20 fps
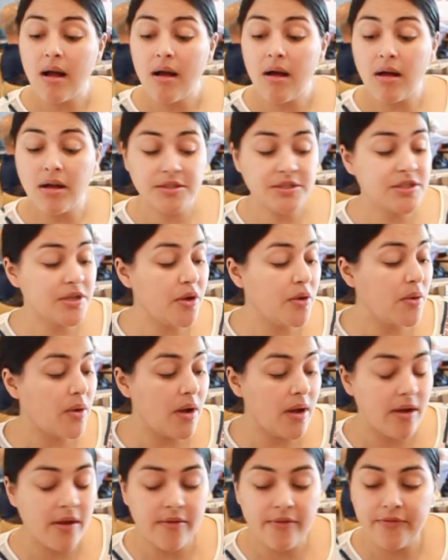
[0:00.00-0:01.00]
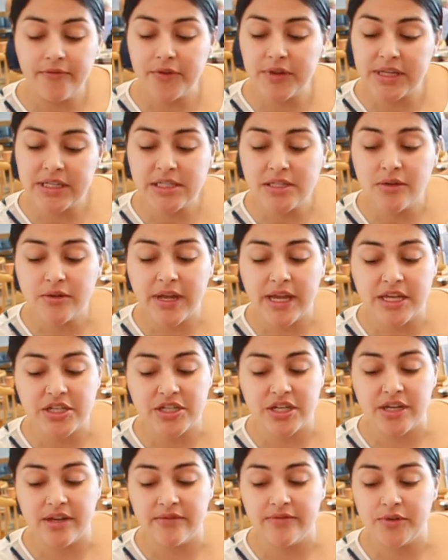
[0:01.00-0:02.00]
Also, for this
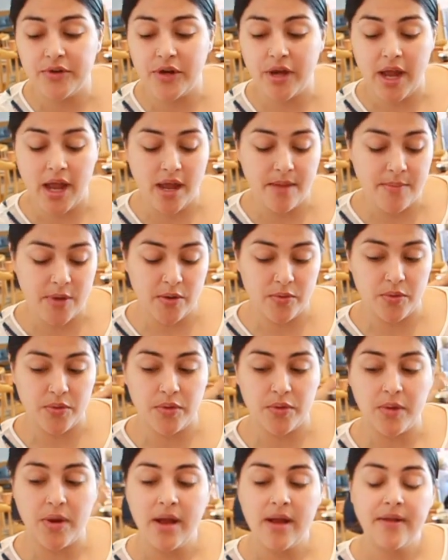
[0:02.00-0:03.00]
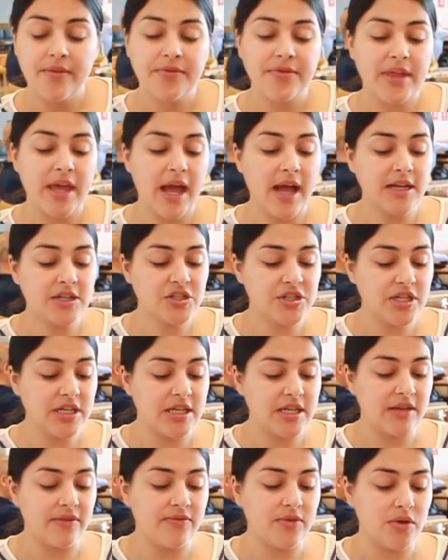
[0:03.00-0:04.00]
location, for a Haemaru, they actually
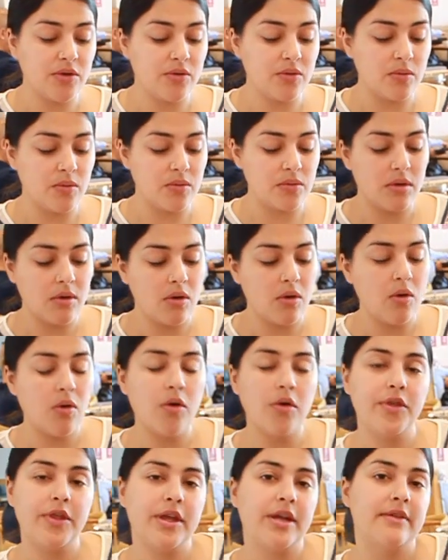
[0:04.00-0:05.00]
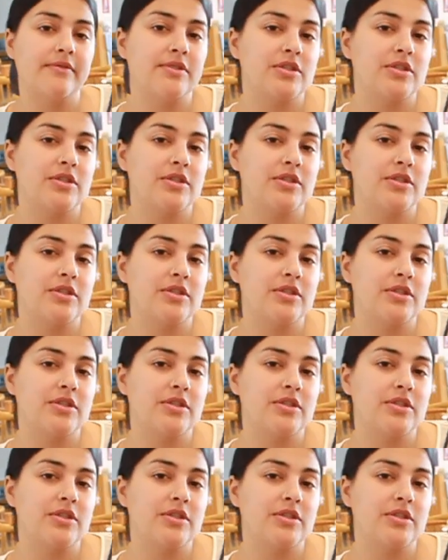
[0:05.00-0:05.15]
give you a whole thing of